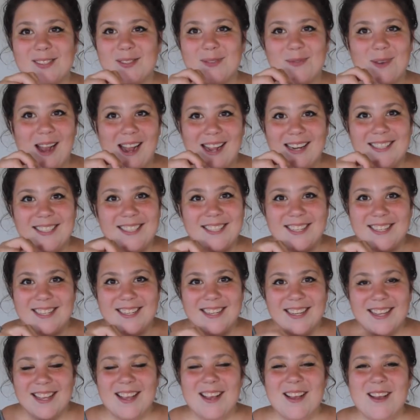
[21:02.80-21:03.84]
swatch,
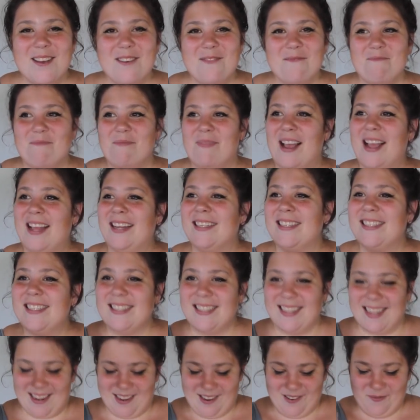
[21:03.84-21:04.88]

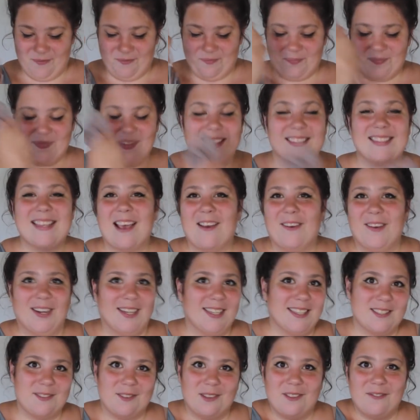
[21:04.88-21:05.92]
but that's how it
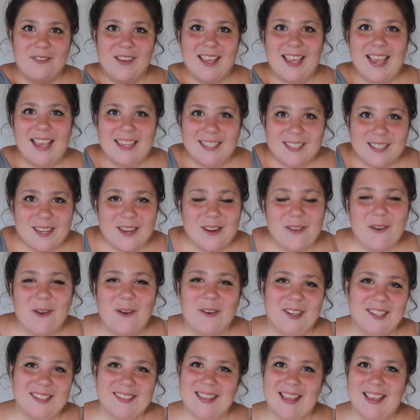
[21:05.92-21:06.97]
is with vacation. You
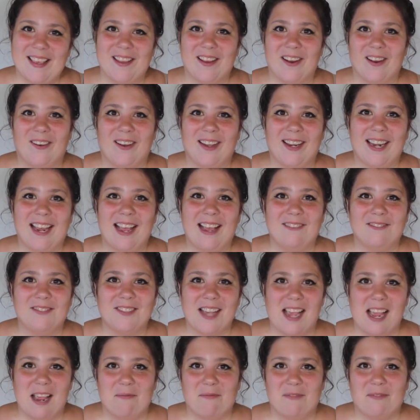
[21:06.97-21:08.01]
always think you're going to have
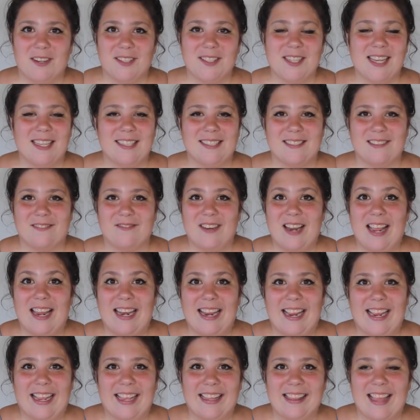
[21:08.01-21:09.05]
time for tons of
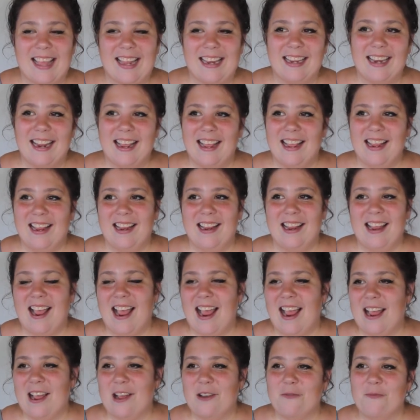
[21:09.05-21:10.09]
knitting, and then
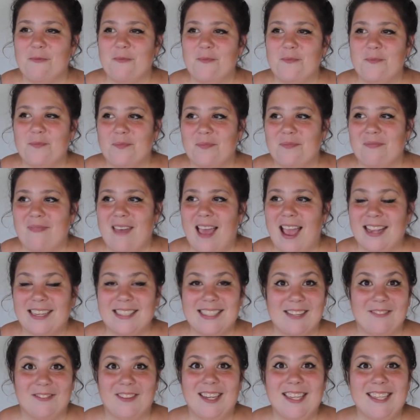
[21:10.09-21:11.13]

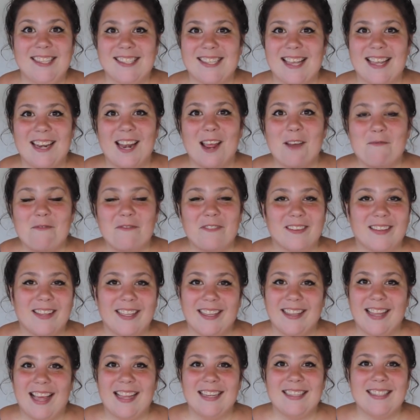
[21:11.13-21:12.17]
activities end up
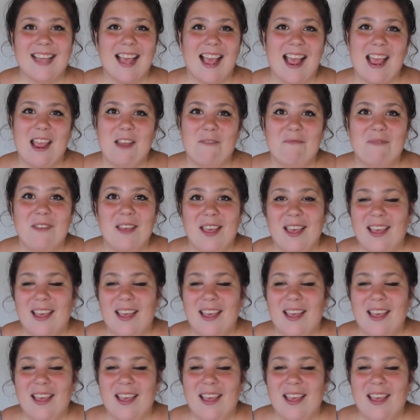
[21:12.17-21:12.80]
filling that time.